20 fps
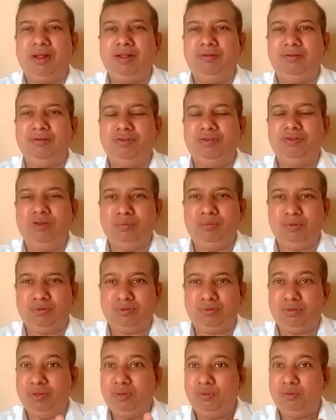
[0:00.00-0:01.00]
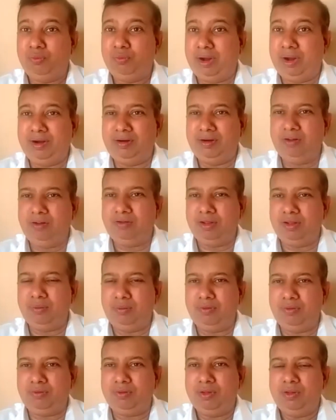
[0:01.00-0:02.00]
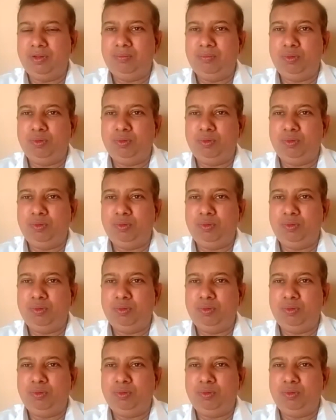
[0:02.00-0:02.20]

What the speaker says: as a service. Why it is service?